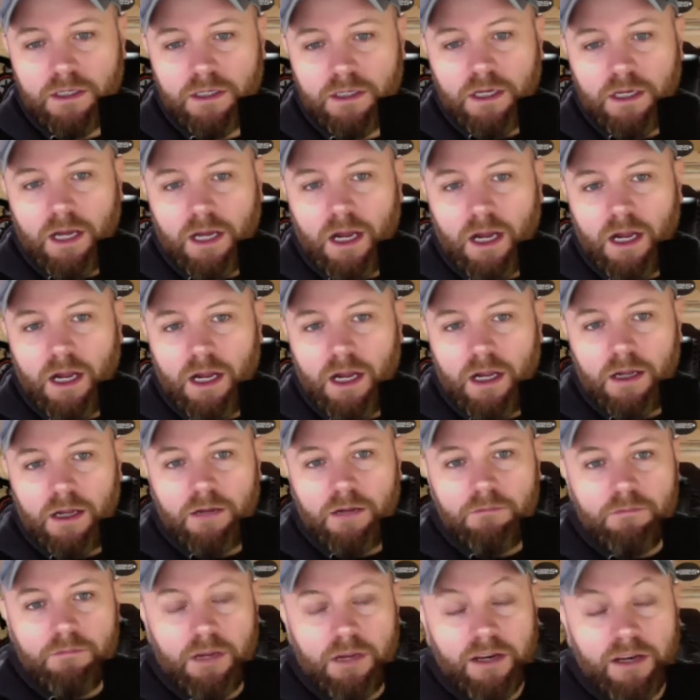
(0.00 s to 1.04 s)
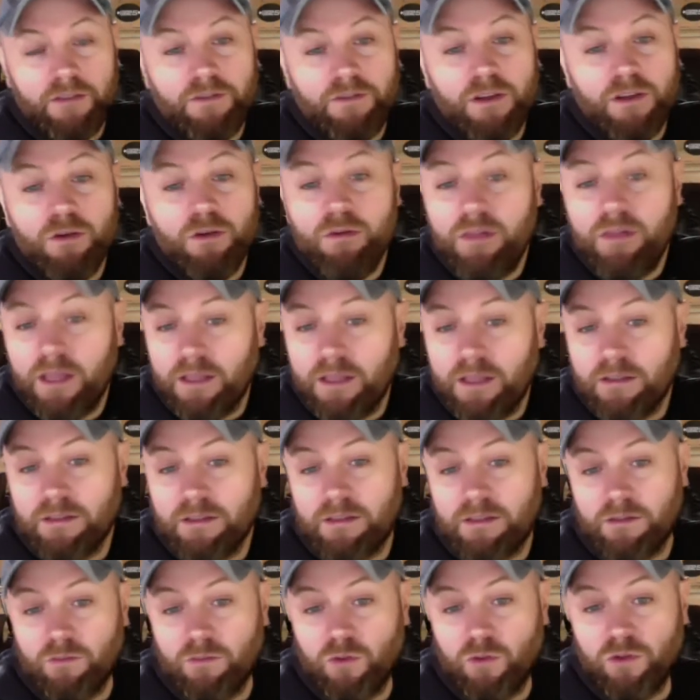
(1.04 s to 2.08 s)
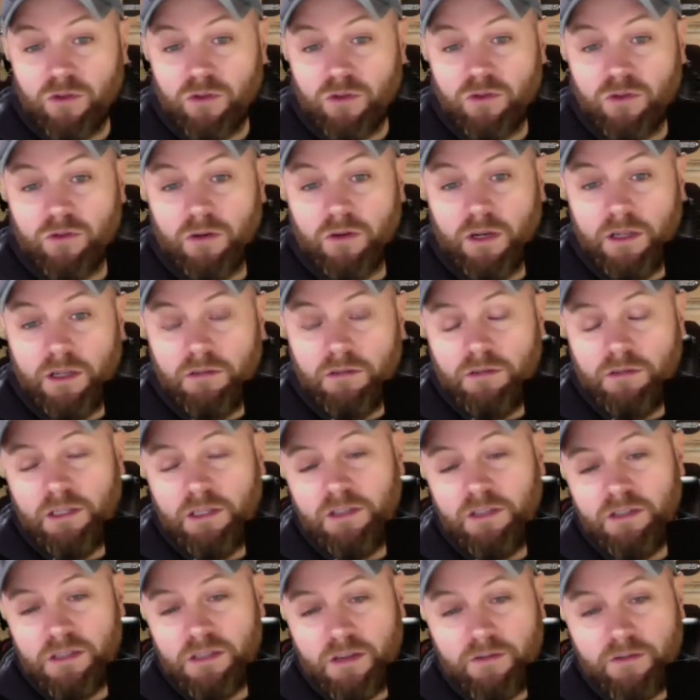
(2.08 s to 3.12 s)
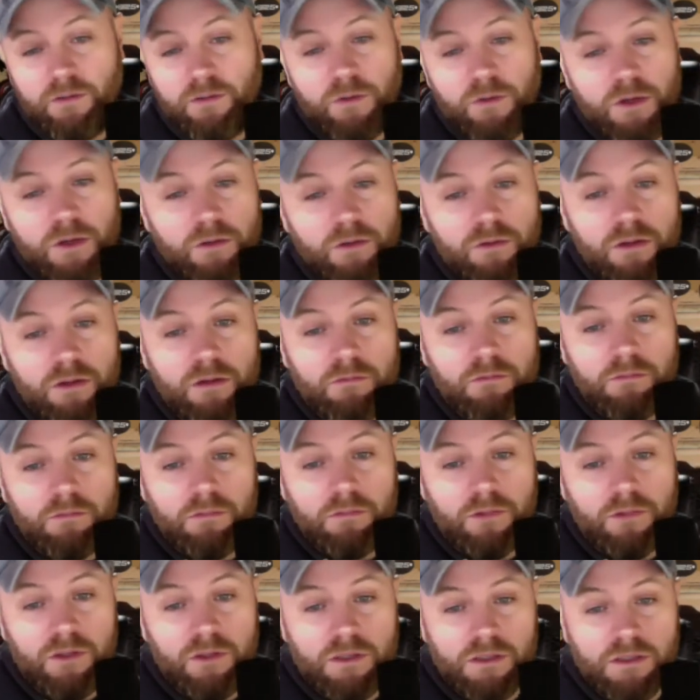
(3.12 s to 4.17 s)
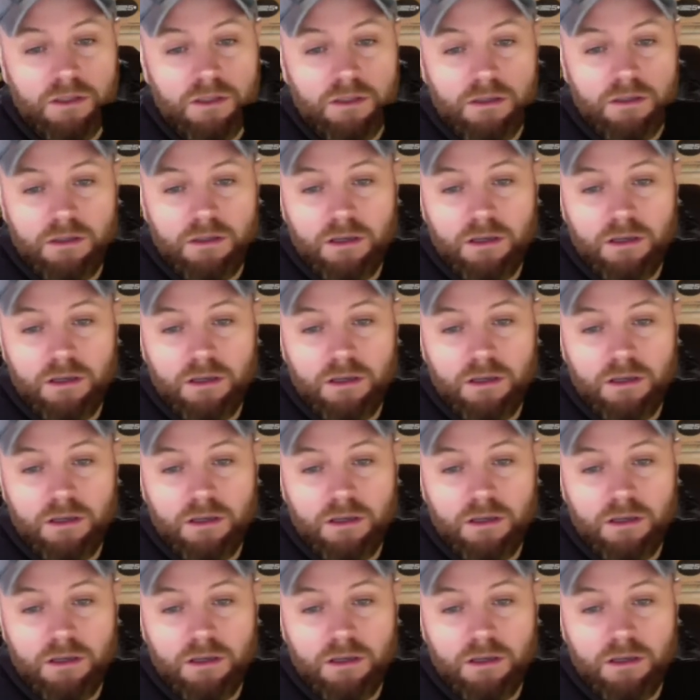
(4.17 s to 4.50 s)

And if you think that someone's struggling, then just have a word with them. Just,